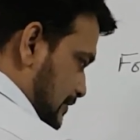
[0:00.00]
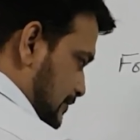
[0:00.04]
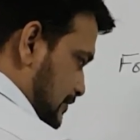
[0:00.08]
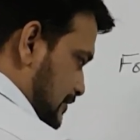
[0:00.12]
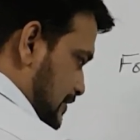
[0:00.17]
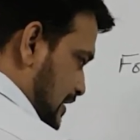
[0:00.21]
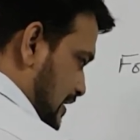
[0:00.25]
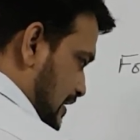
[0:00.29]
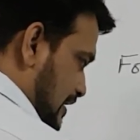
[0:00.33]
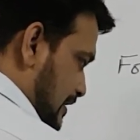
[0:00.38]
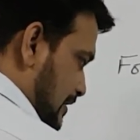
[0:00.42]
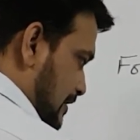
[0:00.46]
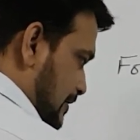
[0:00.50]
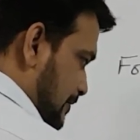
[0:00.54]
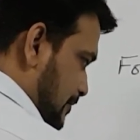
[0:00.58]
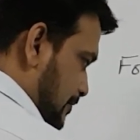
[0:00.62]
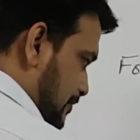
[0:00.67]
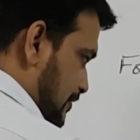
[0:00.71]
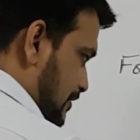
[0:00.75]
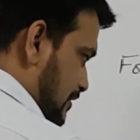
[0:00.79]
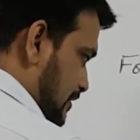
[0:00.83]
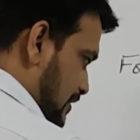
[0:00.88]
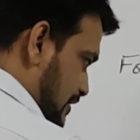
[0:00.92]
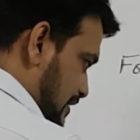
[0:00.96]

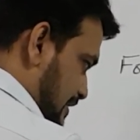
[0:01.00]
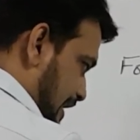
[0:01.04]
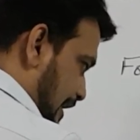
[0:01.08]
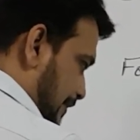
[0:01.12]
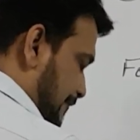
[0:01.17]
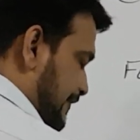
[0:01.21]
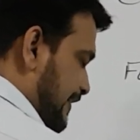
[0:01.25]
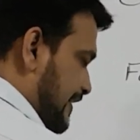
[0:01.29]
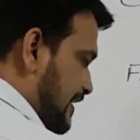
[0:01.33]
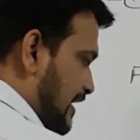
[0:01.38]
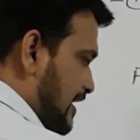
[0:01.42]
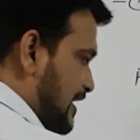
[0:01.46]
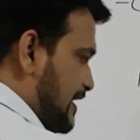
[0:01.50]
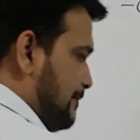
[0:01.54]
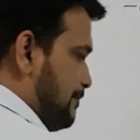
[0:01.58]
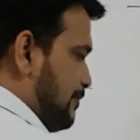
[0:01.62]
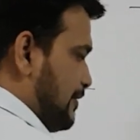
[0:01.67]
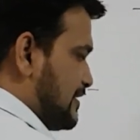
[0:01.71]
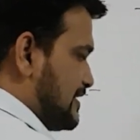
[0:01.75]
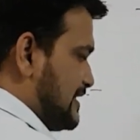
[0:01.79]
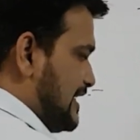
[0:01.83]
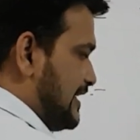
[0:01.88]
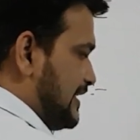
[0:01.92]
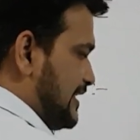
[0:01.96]
The graphical
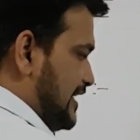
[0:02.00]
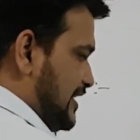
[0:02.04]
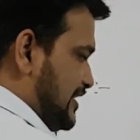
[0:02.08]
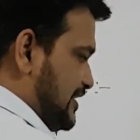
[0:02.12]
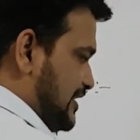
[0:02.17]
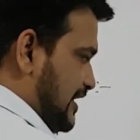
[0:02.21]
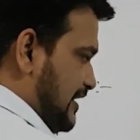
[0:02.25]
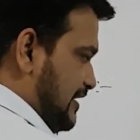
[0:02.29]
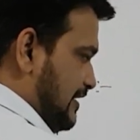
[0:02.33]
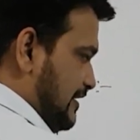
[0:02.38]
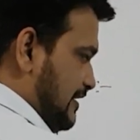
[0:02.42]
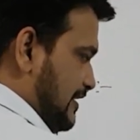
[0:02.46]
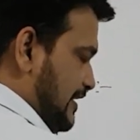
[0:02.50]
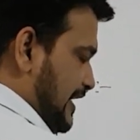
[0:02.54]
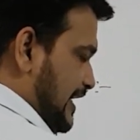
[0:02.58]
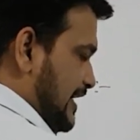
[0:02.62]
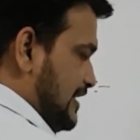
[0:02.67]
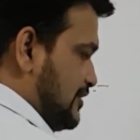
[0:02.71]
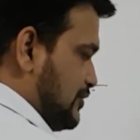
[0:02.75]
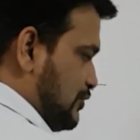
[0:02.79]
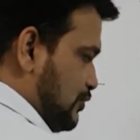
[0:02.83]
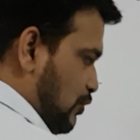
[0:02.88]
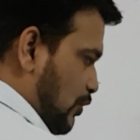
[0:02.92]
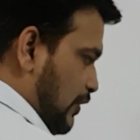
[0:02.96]
representation
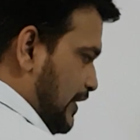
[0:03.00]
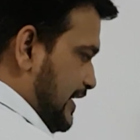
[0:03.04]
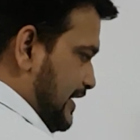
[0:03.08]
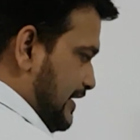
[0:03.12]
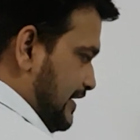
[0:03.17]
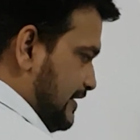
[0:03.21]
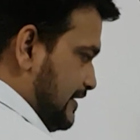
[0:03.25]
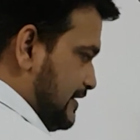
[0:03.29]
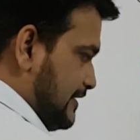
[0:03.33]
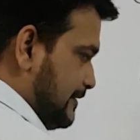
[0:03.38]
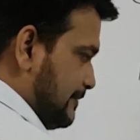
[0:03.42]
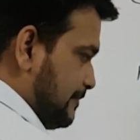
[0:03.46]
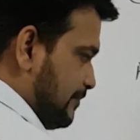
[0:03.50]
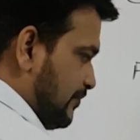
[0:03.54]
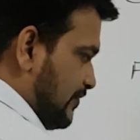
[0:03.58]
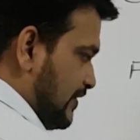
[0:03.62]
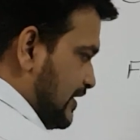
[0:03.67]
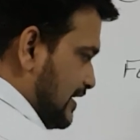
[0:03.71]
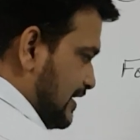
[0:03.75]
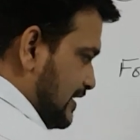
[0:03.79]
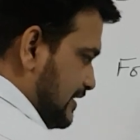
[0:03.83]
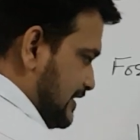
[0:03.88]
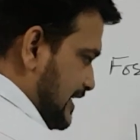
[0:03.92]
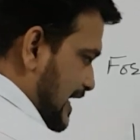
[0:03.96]
is showing
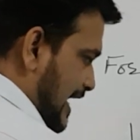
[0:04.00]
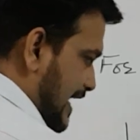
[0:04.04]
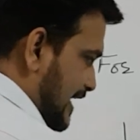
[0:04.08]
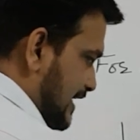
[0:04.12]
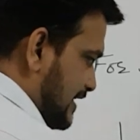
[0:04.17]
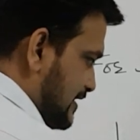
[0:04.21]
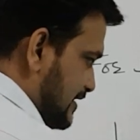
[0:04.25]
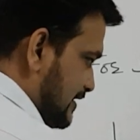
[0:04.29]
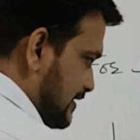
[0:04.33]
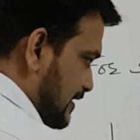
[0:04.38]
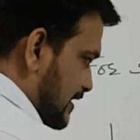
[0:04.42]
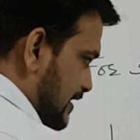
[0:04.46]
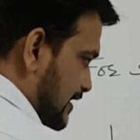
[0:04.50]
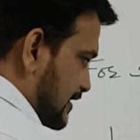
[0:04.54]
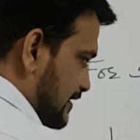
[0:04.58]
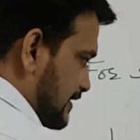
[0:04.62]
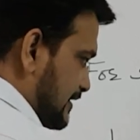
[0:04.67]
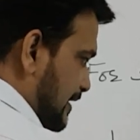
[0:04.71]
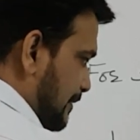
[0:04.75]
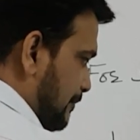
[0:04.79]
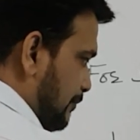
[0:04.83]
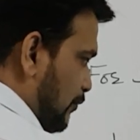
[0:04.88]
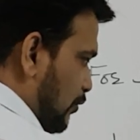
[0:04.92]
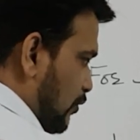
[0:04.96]
that
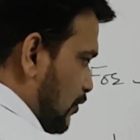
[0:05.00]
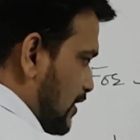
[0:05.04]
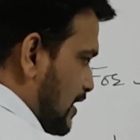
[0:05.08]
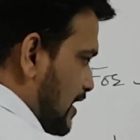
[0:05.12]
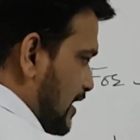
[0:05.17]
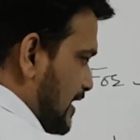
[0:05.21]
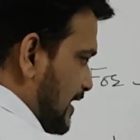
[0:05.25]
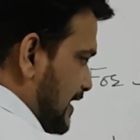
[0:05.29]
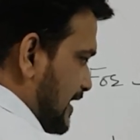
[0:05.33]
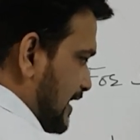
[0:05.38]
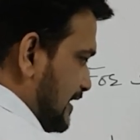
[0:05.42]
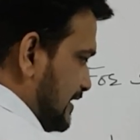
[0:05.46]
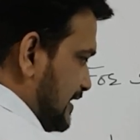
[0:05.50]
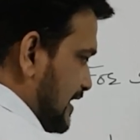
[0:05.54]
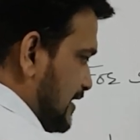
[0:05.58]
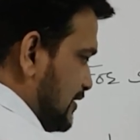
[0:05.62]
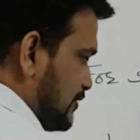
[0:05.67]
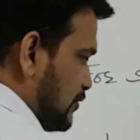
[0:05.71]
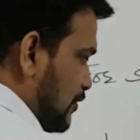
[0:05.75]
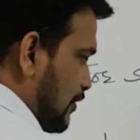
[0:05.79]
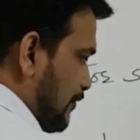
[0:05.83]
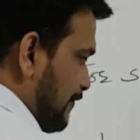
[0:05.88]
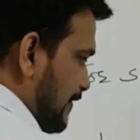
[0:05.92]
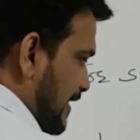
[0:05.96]
the molar
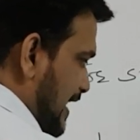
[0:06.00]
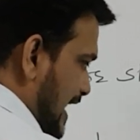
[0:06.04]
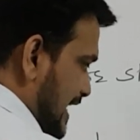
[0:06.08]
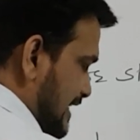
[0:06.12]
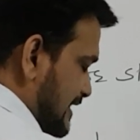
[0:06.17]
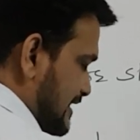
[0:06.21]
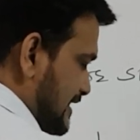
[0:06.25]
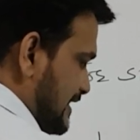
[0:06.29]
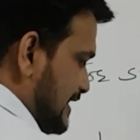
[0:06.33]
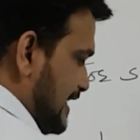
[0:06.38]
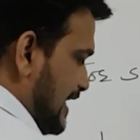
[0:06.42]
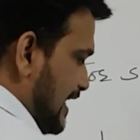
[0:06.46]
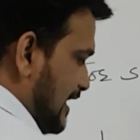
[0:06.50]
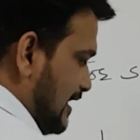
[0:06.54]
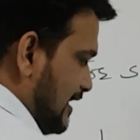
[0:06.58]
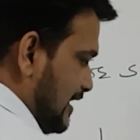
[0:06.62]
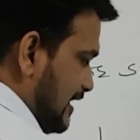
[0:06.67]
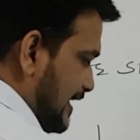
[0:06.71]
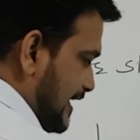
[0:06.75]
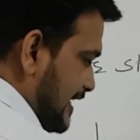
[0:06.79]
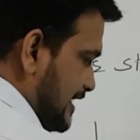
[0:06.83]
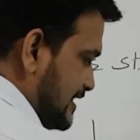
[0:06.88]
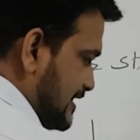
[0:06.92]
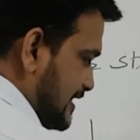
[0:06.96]
conductance of
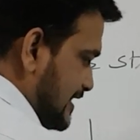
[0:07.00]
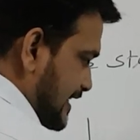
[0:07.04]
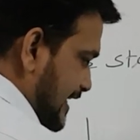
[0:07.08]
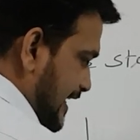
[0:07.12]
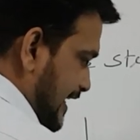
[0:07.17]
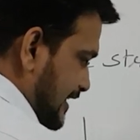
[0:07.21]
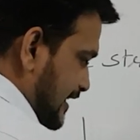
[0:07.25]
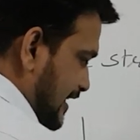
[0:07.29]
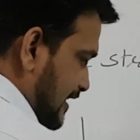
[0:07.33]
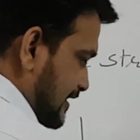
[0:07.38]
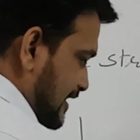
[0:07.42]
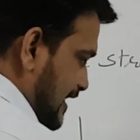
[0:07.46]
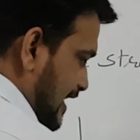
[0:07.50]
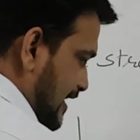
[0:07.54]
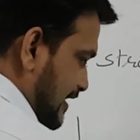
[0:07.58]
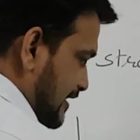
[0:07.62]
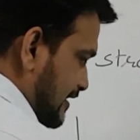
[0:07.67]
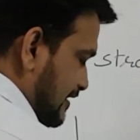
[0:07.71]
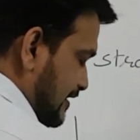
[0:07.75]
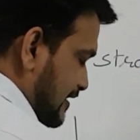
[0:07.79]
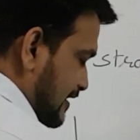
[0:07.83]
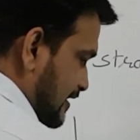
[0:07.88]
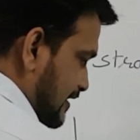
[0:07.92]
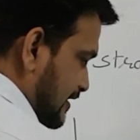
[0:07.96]
HCl is greater
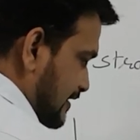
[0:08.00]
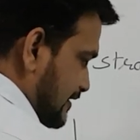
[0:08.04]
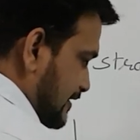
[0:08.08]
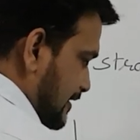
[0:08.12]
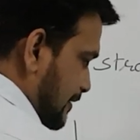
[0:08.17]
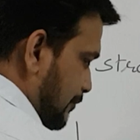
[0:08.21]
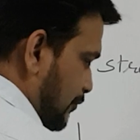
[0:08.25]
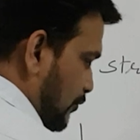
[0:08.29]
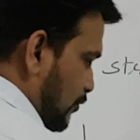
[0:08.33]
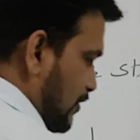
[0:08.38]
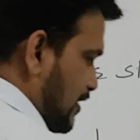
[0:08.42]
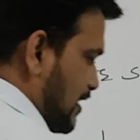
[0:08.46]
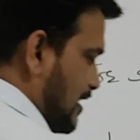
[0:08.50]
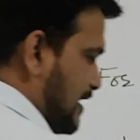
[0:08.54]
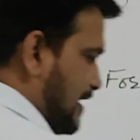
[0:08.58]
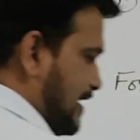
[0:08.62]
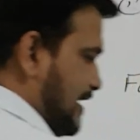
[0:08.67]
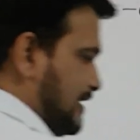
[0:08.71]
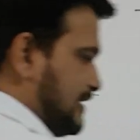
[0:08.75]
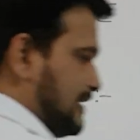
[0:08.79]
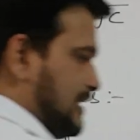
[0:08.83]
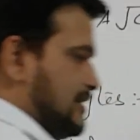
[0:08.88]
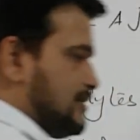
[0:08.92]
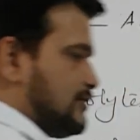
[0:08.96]
than the molar
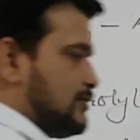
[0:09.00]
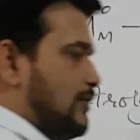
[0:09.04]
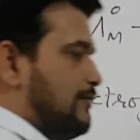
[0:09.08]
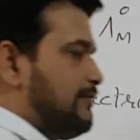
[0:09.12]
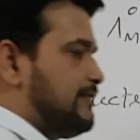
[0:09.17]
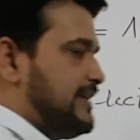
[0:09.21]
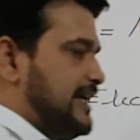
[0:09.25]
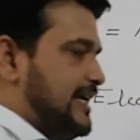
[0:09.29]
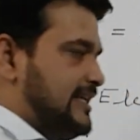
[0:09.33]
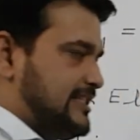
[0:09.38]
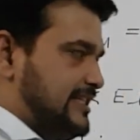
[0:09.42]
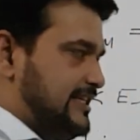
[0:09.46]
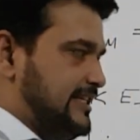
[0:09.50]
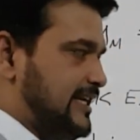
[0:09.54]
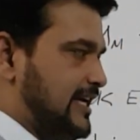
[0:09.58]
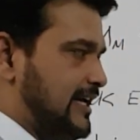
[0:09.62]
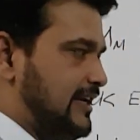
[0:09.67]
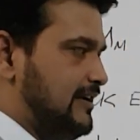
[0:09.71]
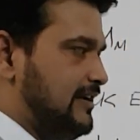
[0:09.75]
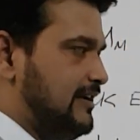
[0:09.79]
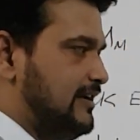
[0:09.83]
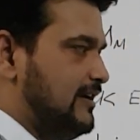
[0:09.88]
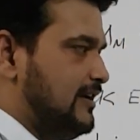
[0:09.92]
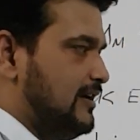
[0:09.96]
conductance of
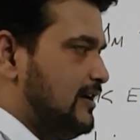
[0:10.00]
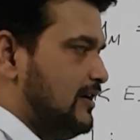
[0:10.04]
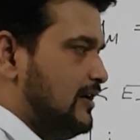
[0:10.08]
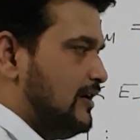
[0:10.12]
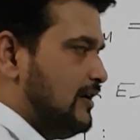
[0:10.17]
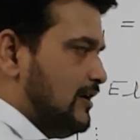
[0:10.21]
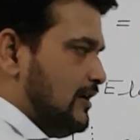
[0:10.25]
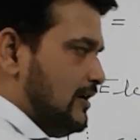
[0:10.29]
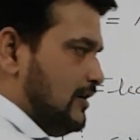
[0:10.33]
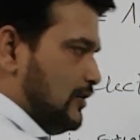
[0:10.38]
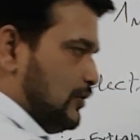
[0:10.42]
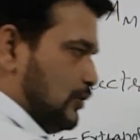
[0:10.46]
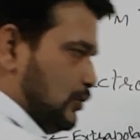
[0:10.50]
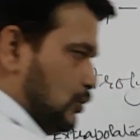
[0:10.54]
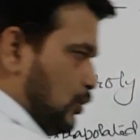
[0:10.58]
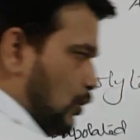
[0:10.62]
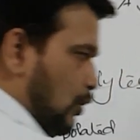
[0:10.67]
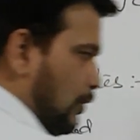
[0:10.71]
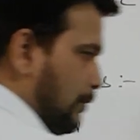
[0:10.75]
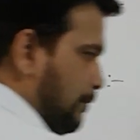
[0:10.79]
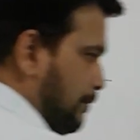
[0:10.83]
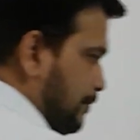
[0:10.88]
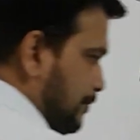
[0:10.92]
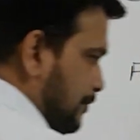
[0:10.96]
KCl.
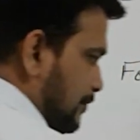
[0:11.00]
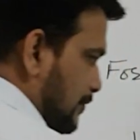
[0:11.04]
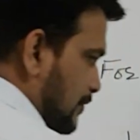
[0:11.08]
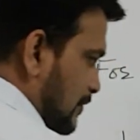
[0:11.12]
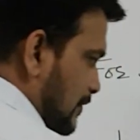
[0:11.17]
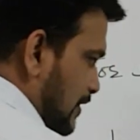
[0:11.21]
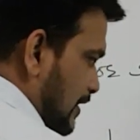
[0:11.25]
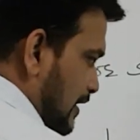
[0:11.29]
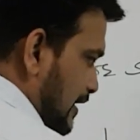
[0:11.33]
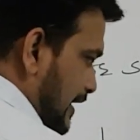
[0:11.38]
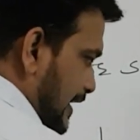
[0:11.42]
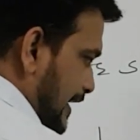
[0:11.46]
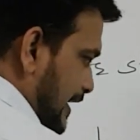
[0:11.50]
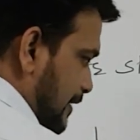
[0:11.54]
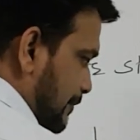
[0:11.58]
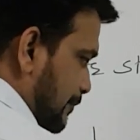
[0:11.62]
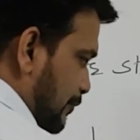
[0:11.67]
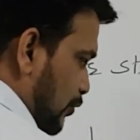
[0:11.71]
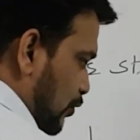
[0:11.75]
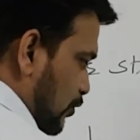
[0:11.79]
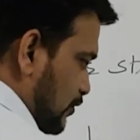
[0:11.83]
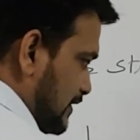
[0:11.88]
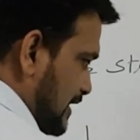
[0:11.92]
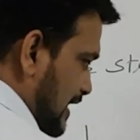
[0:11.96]
Though in
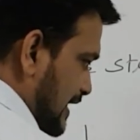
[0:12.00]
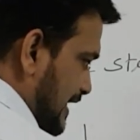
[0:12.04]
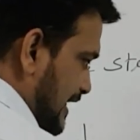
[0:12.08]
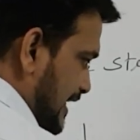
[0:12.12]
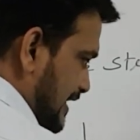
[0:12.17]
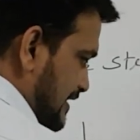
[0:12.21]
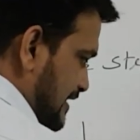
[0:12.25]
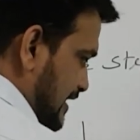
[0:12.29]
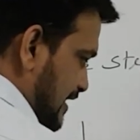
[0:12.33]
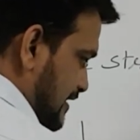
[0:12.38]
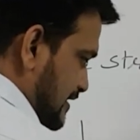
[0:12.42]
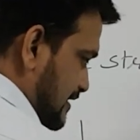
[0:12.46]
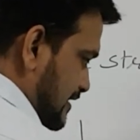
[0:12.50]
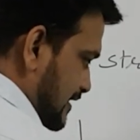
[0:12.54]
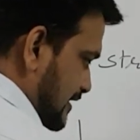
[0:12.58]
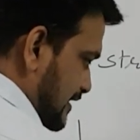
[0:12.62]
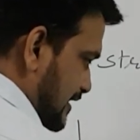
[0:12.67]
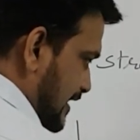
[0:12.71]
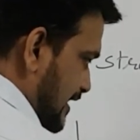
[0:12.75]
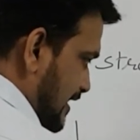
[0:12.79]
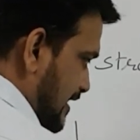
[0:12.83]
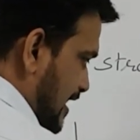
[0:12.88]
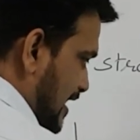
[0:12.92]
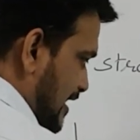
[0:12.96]
both the cases
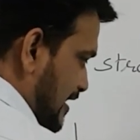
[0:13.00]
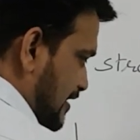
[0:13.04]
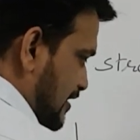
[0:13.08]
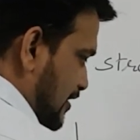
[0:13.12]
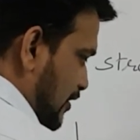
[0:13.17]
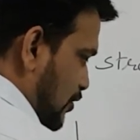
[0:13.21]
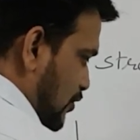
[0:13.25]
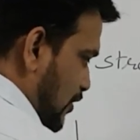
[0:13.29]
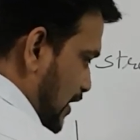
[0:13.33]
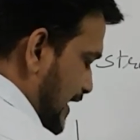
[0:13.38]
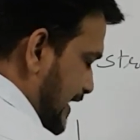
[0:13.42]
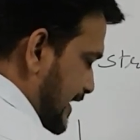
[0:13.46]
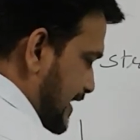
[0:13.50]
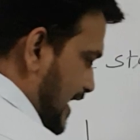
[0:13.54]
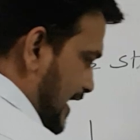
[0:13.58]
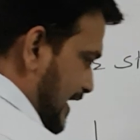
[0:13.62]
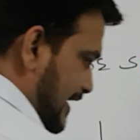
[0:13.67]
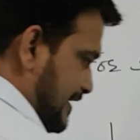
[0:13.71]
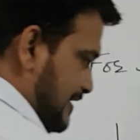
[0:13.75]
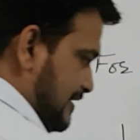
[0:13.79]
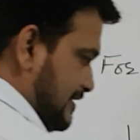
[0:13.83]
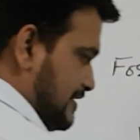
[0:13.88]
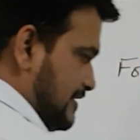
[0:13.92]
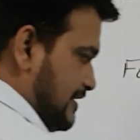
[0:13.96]
there are chloride
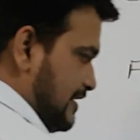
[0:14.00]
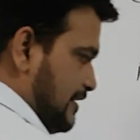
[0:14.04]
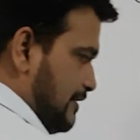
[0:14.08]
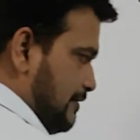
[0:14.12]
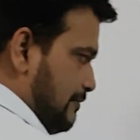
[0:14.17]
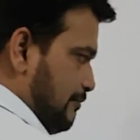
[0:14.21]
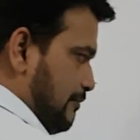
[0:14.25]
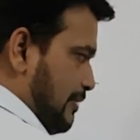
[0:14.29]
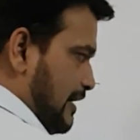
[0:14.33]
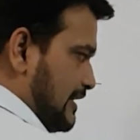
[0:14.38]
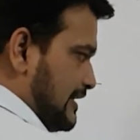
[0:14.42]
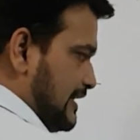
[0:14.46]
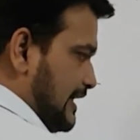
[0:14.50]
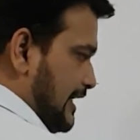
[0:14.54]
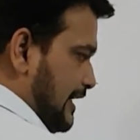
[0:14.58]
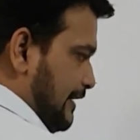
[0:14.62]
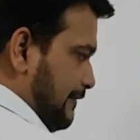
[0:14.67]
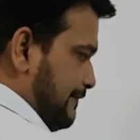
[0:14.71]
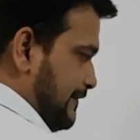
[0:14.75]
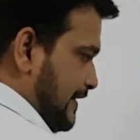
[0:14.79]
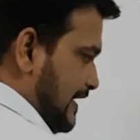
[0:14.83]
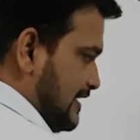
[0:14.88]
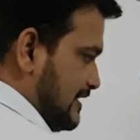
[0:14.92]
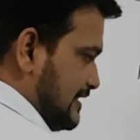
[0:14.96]
ions, but the
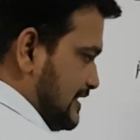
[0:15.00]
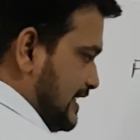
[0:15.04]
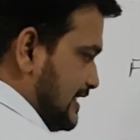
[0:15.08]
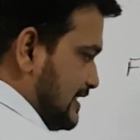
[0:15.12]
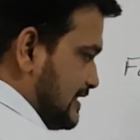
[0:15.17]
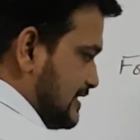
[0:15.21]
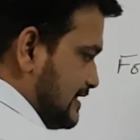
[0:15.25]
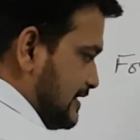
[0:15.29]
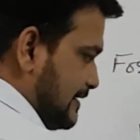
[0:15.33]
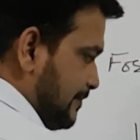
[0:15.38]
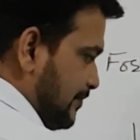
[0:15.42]
difference is